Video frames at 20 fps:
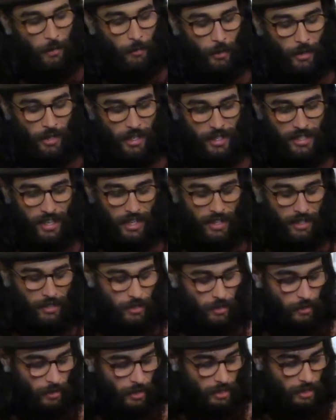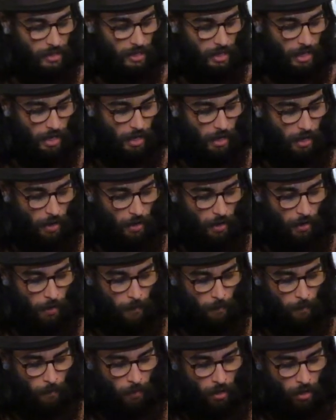I'm really excited to do this today.
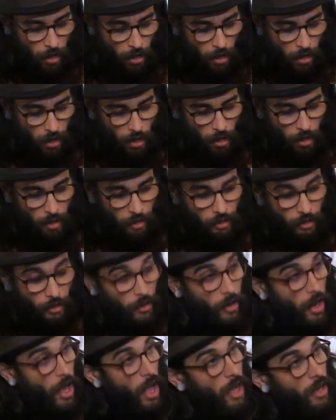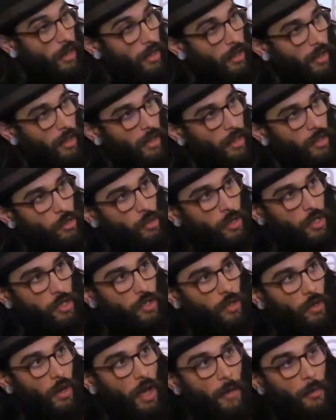They're not
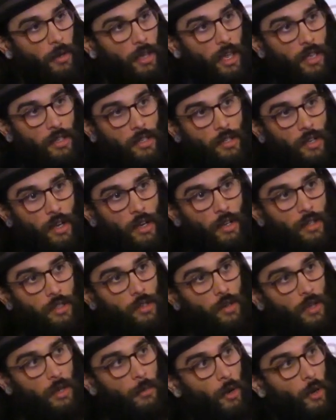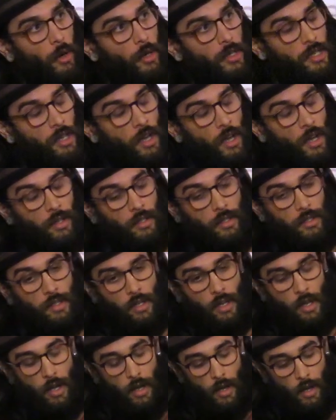traditional Ibogaine songs or iboga songs,